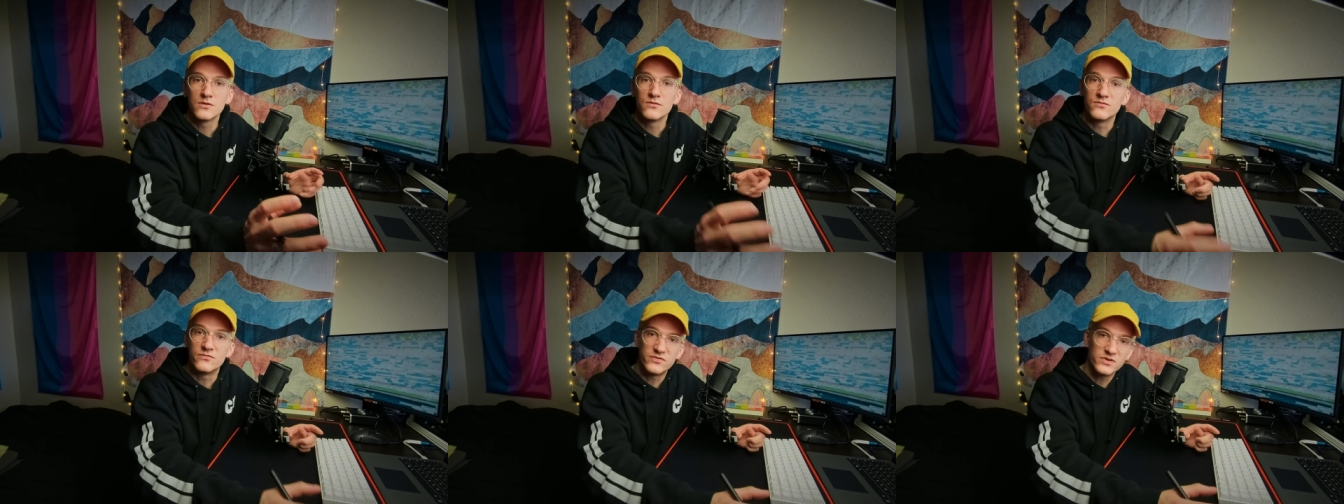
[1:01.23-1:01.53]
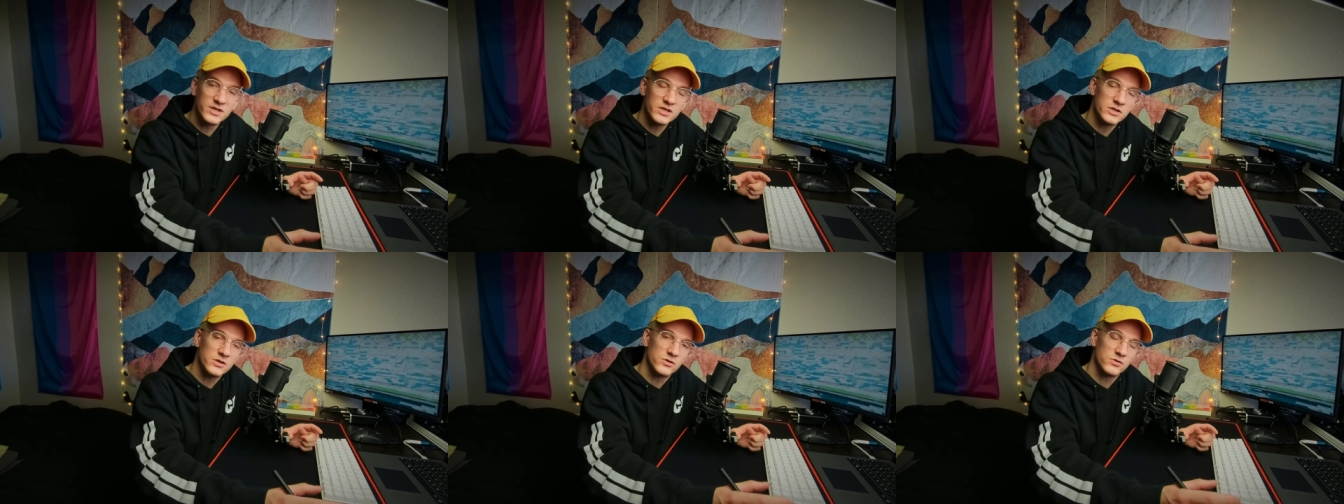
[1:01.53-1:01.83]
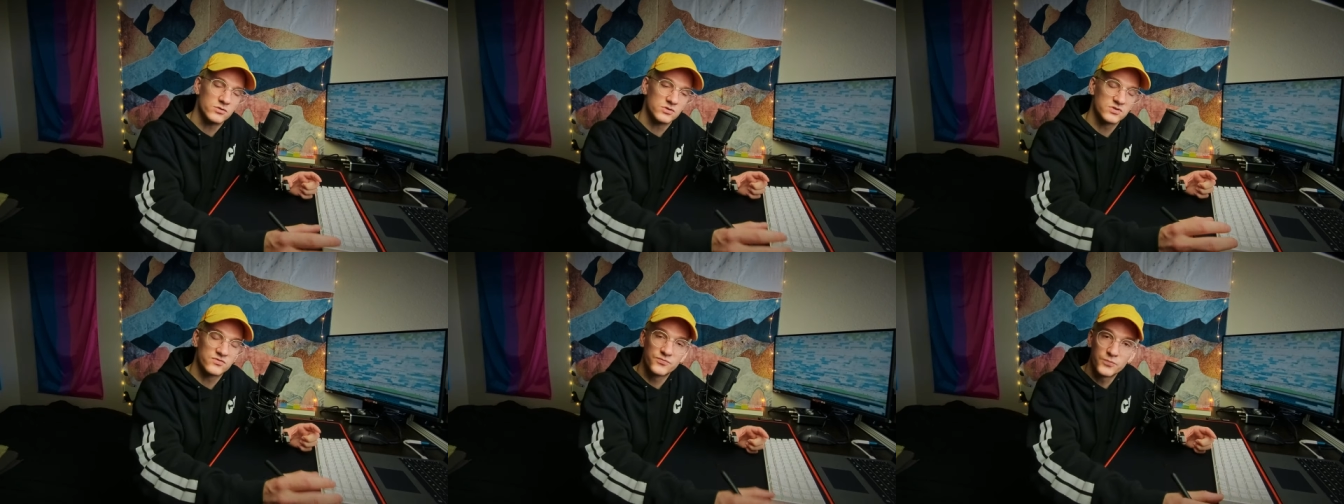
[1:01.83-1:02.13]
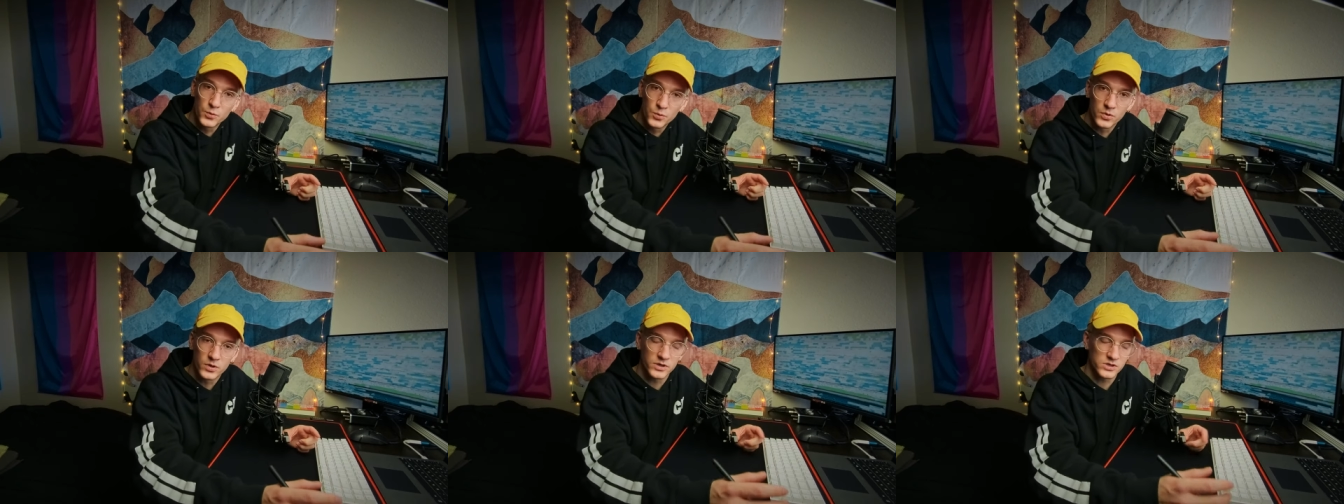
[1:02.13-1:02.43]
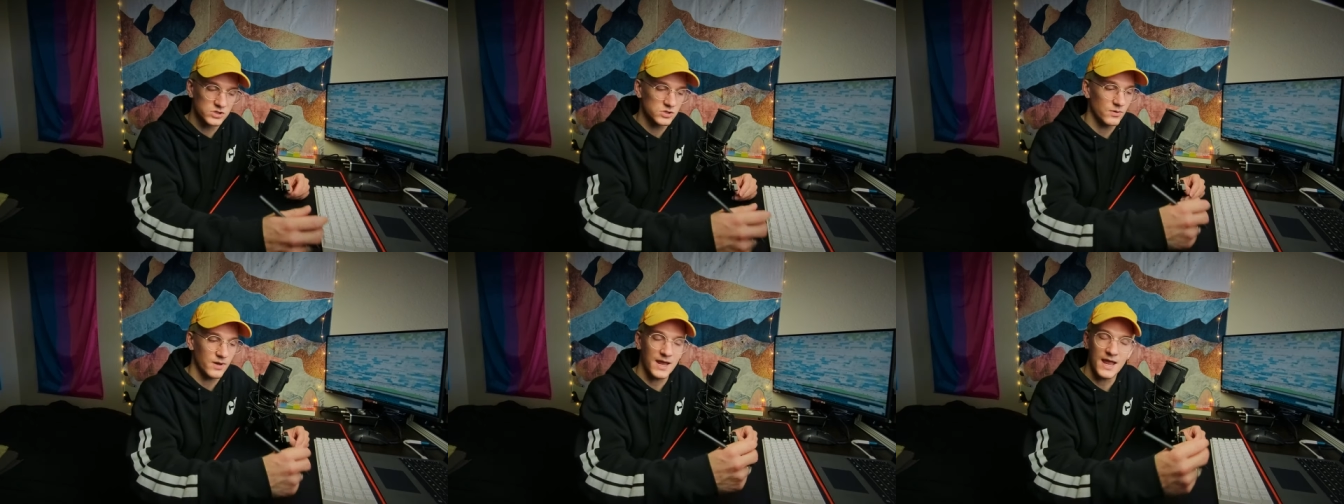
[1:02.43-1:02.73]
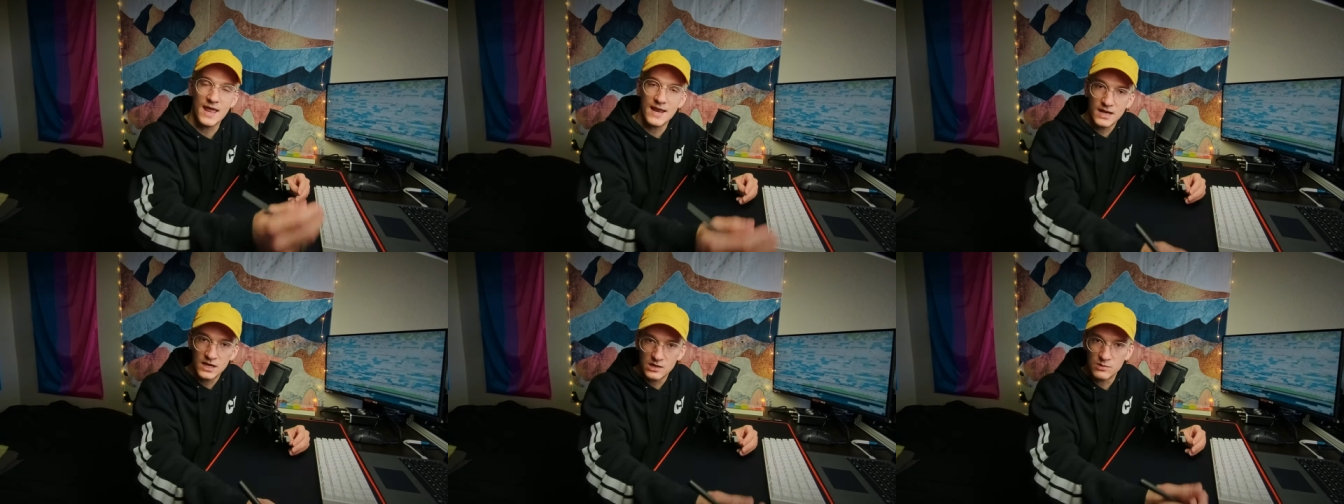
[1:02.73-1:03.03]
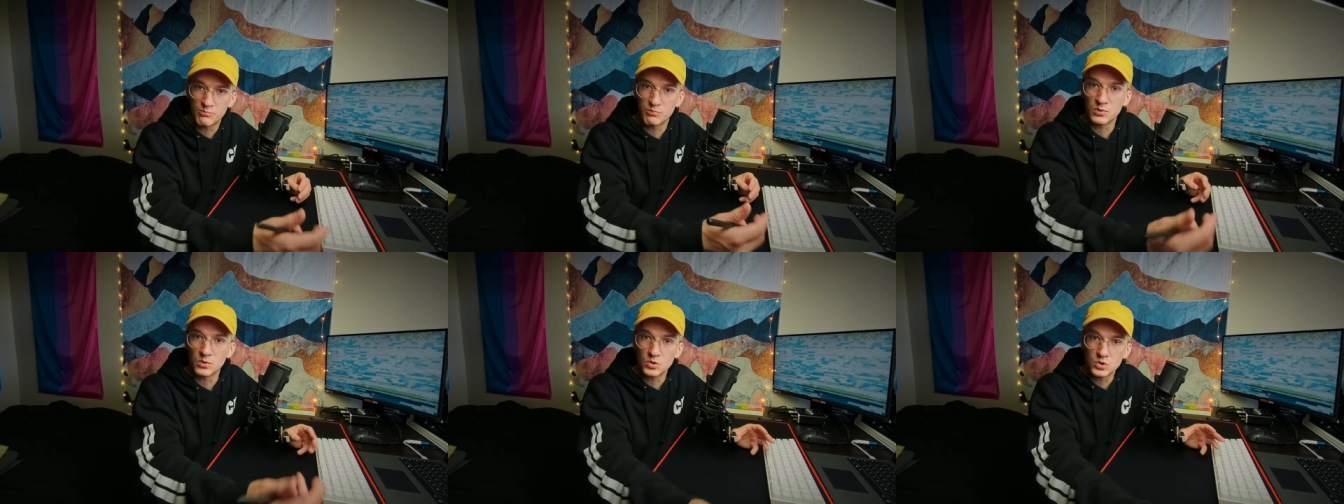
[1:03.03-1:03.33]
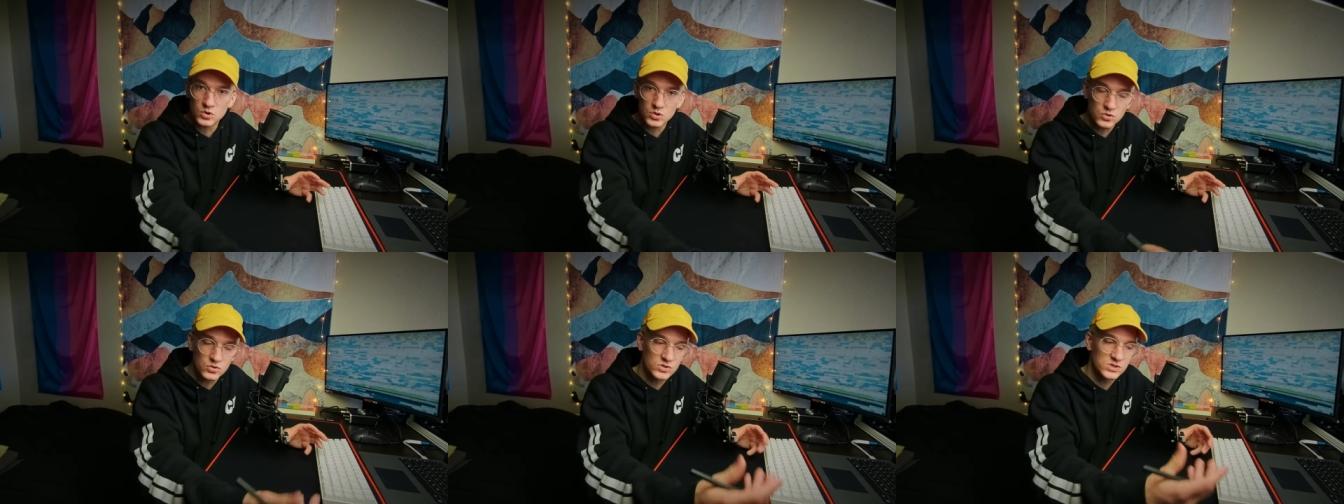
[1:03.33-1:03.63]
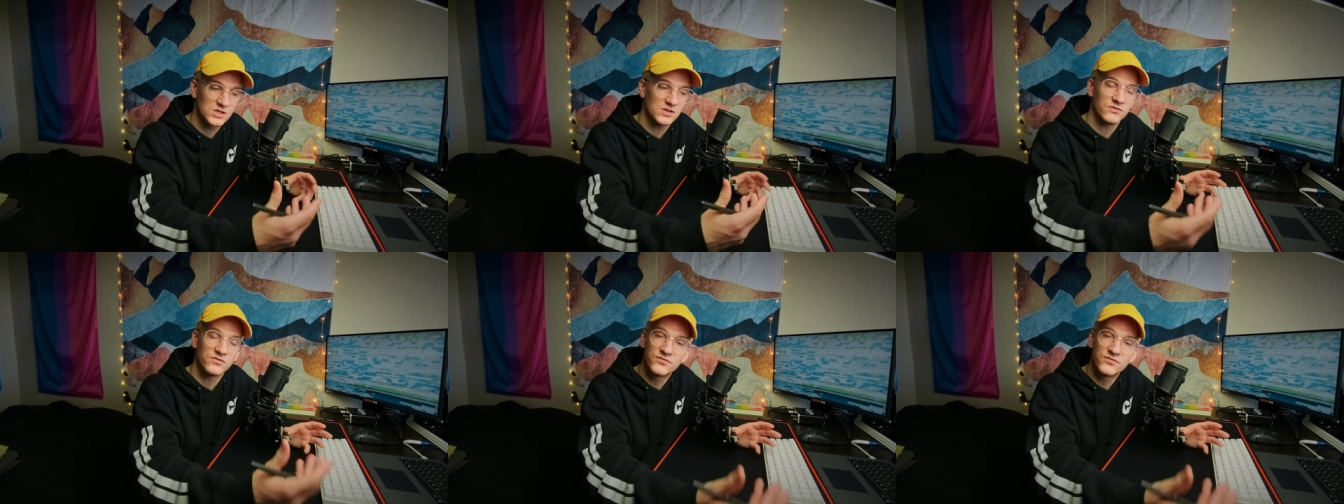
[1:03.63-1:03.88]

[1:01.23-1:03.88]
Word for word: videos for. So I edit and produce and